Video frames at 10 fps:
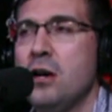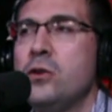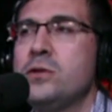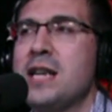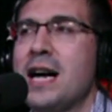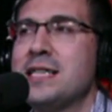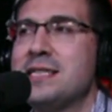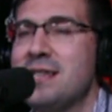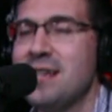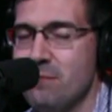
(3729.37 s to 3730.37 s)
who's not
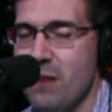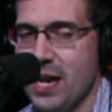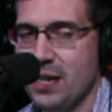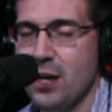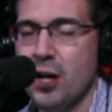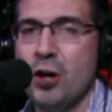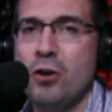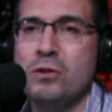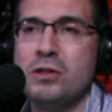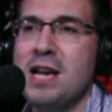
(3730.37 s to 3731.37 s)
his teammate,
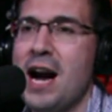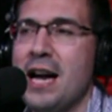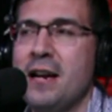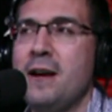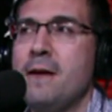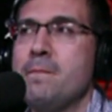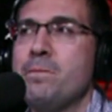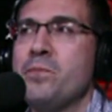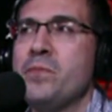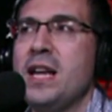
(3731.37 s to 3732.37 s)
who's not...
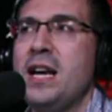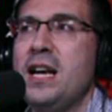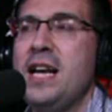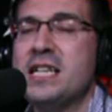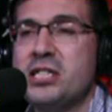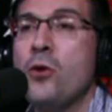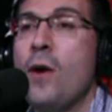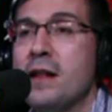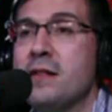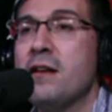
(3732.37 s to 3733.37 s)
He has to
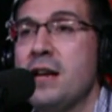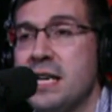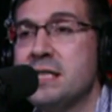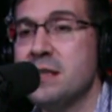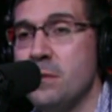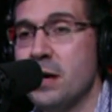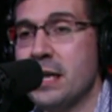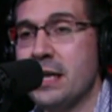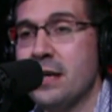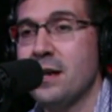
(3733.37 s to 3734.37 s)
go out there and hit somebody.